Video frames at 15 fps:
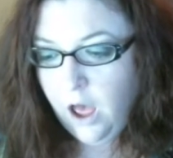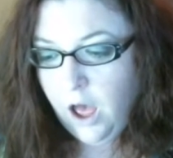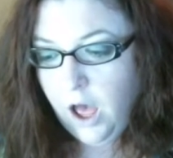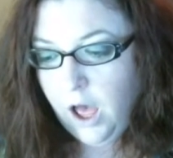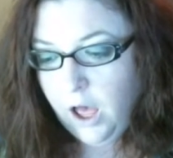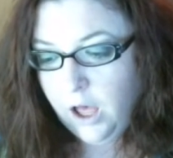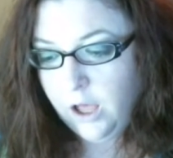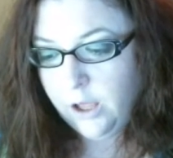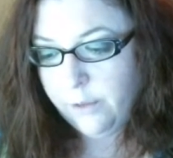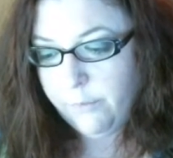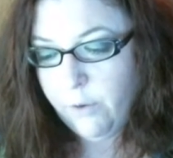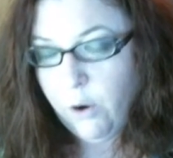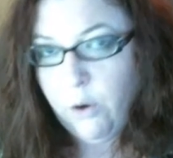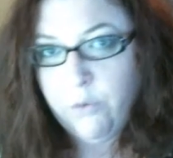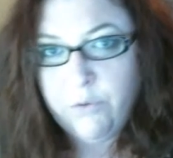
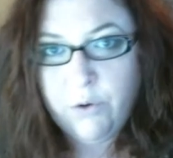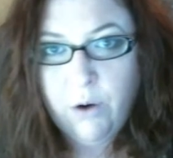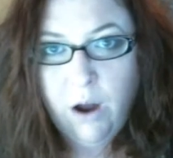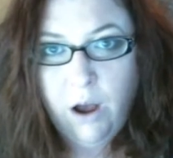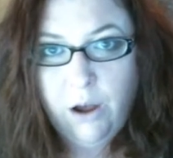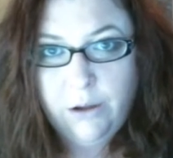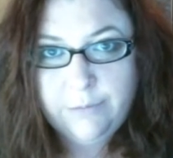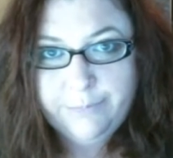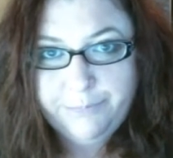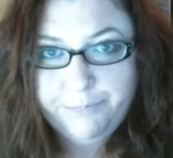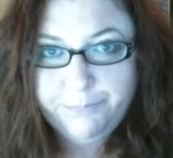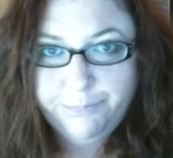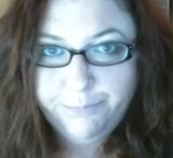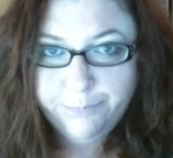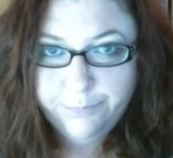Um, overall,
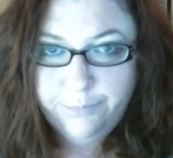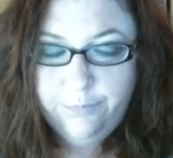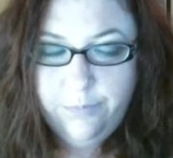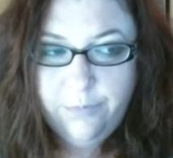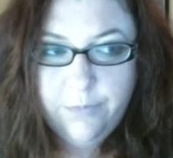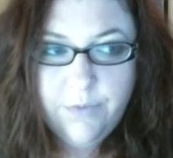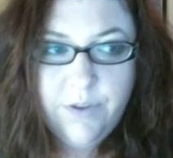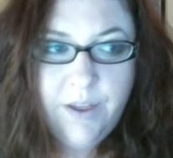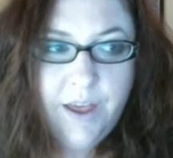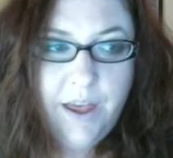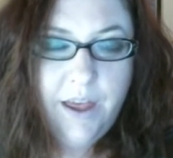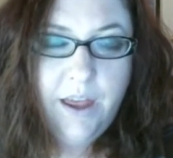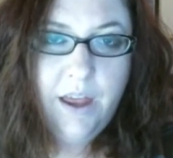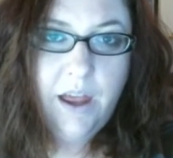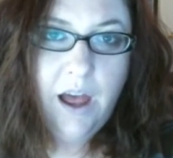
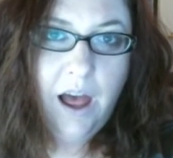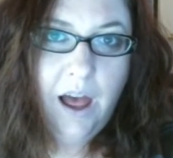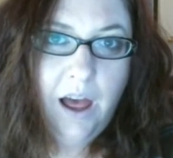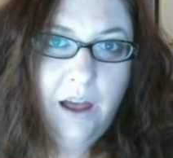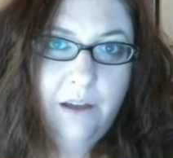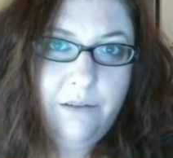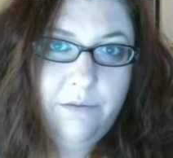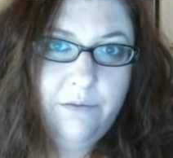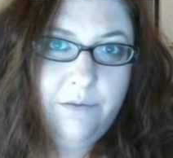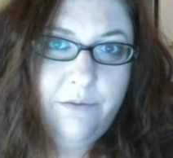the uh,